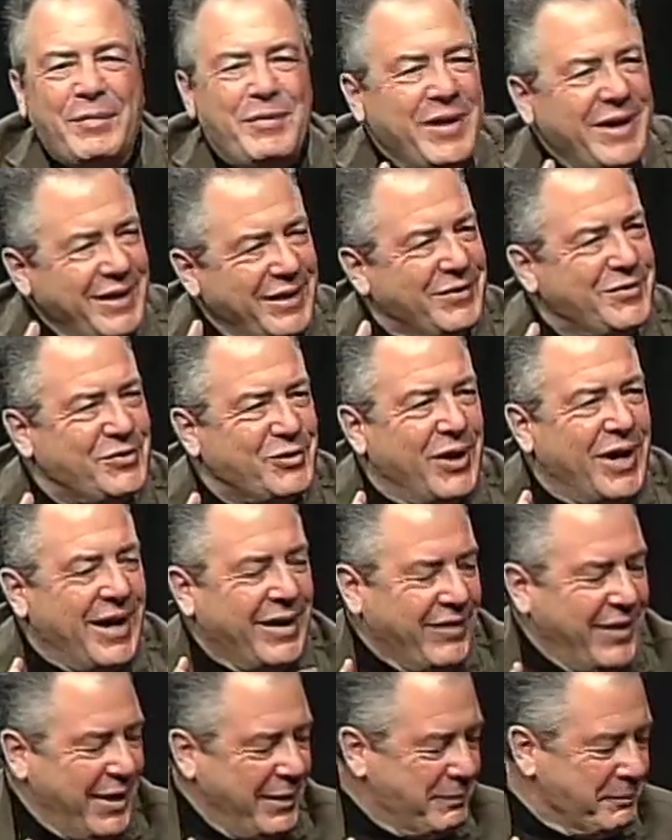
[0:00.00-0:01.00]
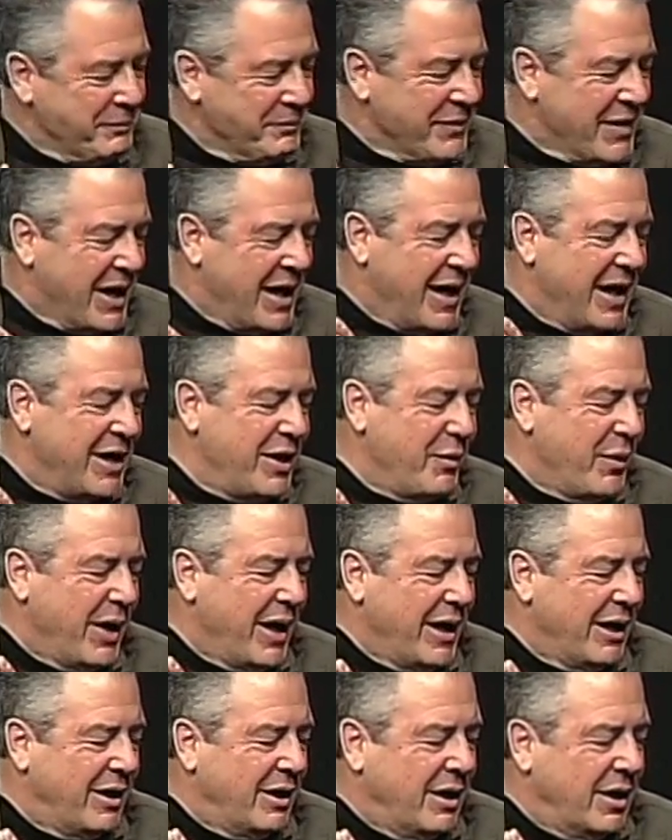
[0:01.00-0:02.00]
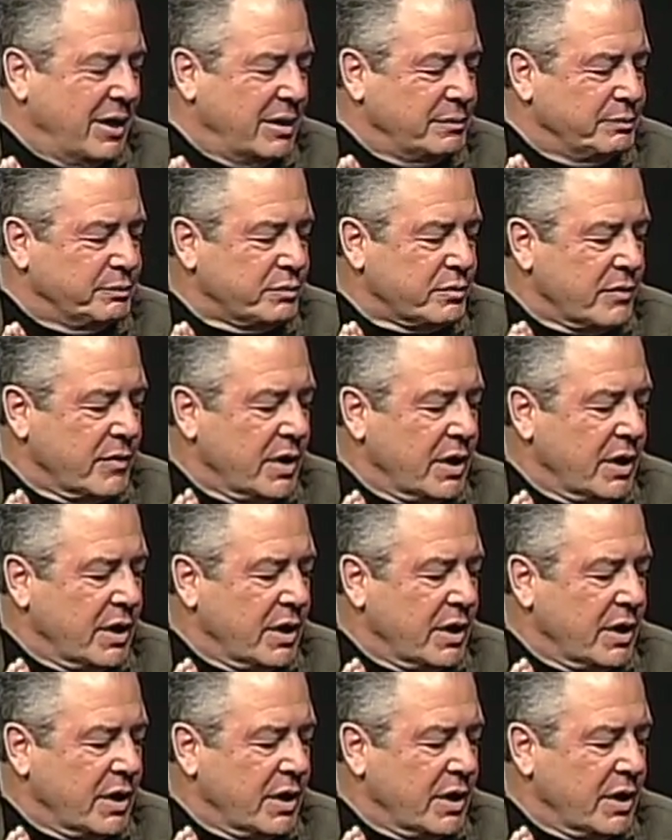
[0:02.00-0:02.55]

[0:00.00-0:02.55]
I'm thinking of trying that. Anyway, um,